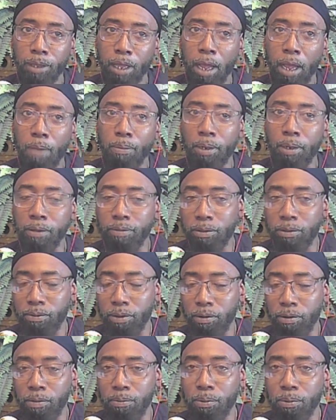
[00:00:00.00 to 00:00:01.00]
I believe it's
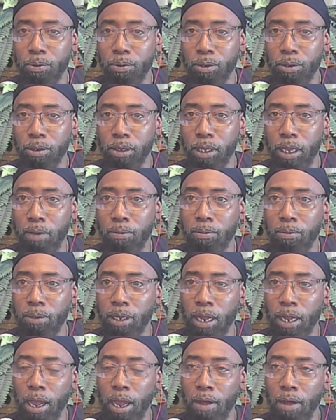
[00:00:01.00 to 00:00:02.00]
very important that
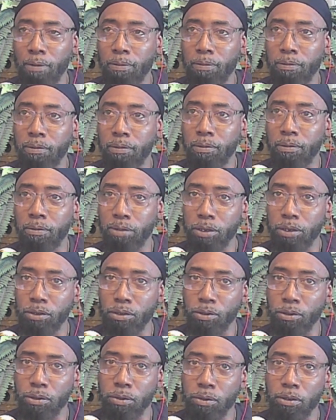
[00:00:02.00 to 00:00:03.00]
we have
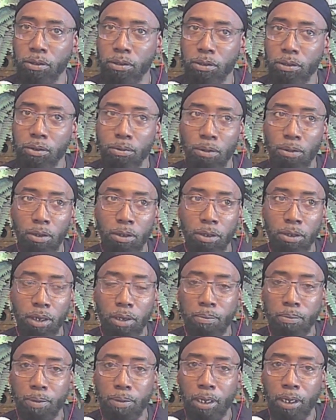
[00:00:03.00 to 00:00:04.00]
resources, whether
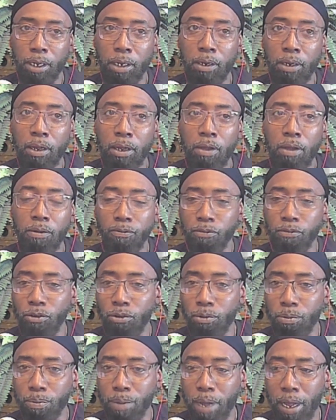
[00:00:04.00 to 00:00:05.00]
it be
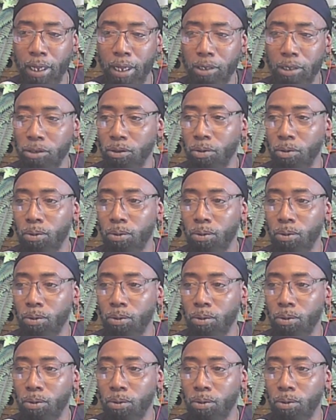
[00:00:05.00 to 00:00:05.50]
food banks or